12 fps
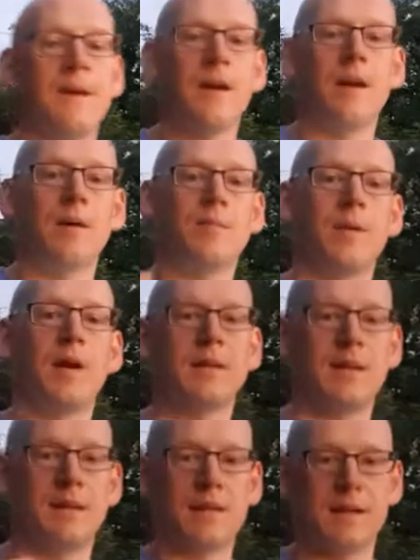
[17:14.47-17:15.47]

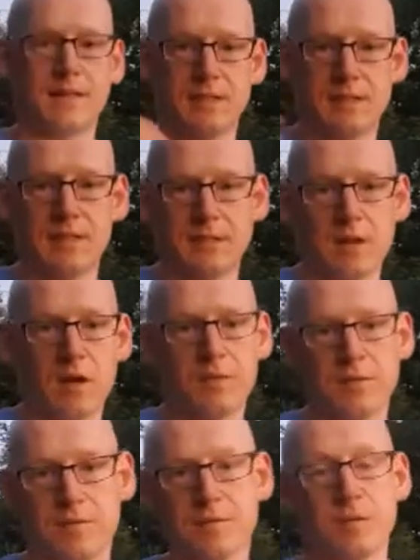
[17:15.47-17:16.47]
And then that sends it
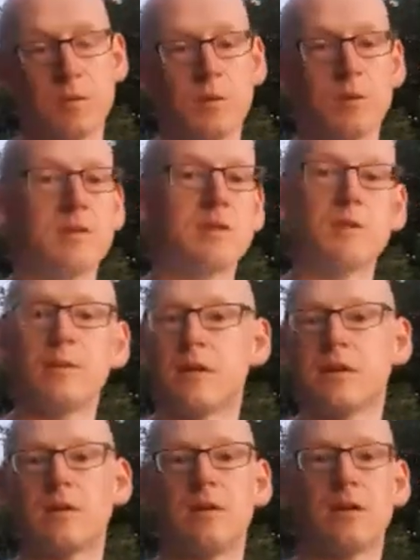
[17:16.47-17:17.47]
off to us to
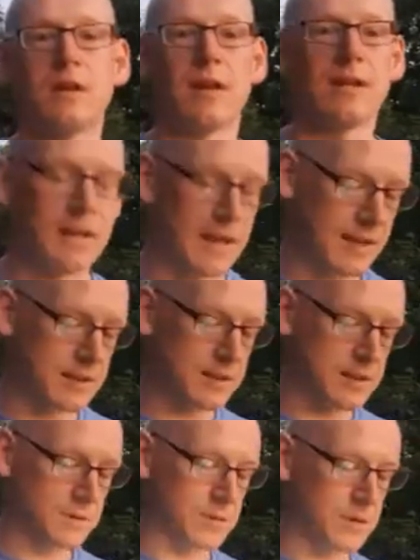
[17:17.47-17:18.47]
include in any
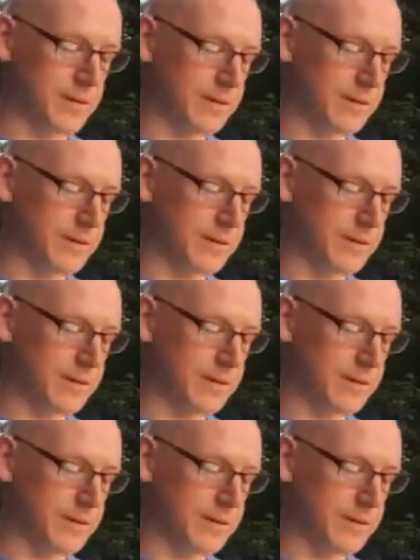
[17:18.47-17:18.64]
analysis we're